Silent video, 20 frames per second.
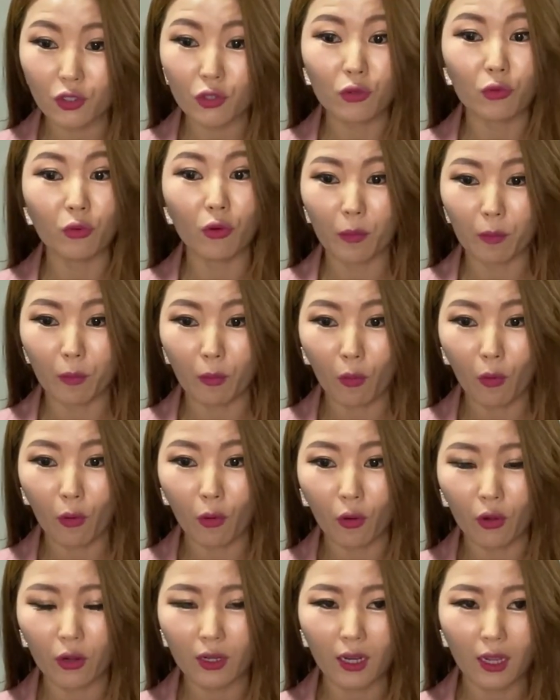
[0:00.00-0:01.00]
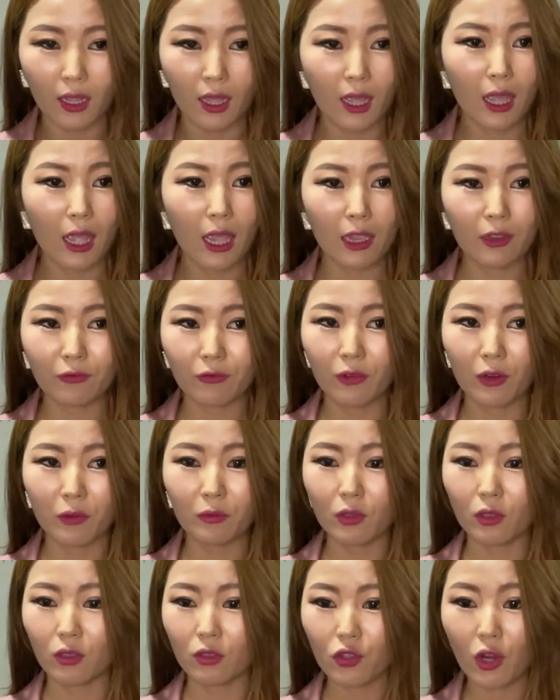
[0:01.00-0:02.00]
you were born and from
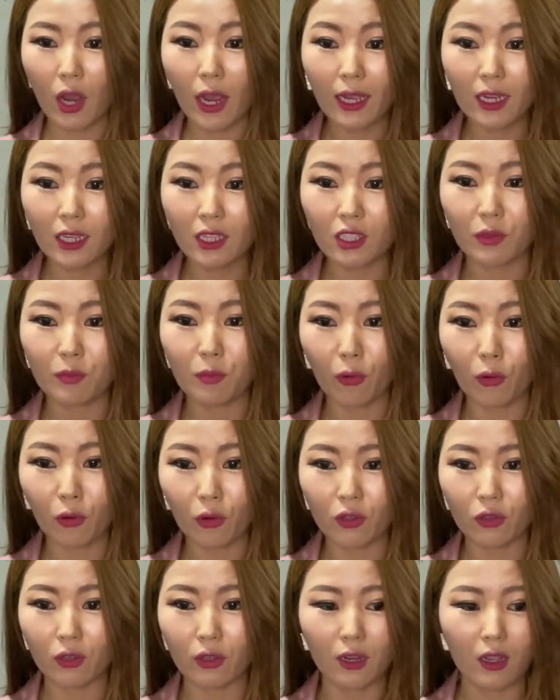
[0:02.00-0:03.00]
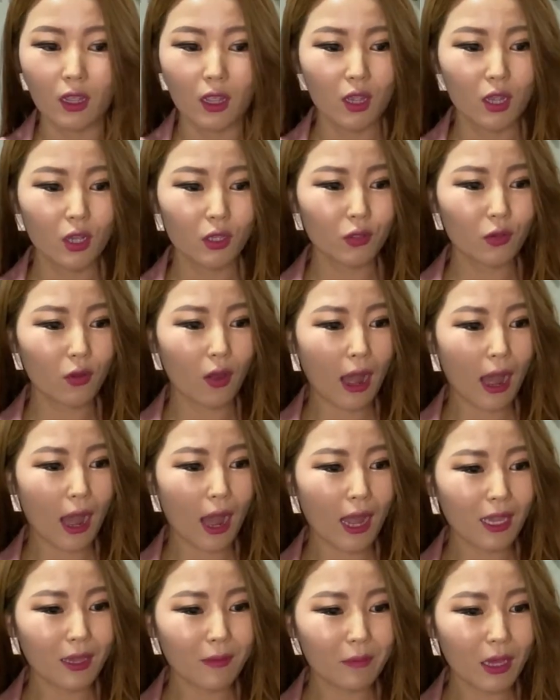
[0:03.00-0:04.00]
the Chinese border. So
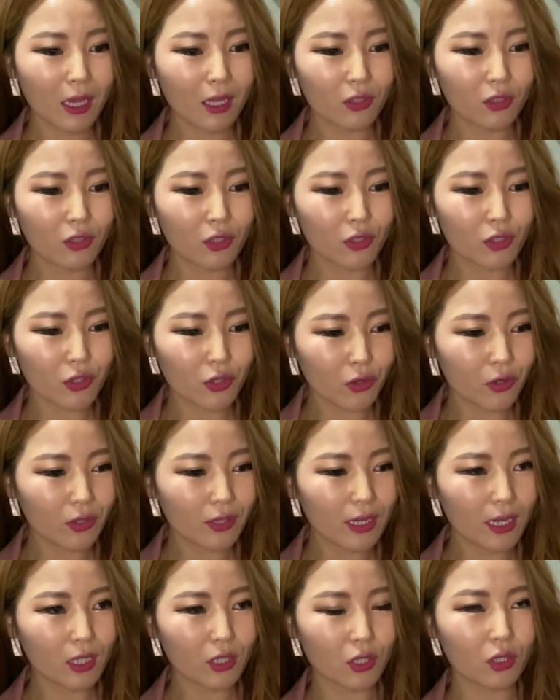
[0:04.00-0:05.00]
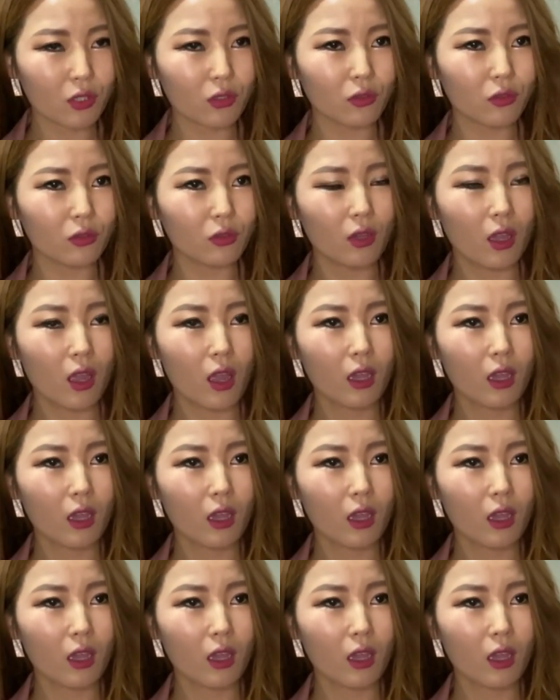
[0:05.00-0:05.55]
I made the journey to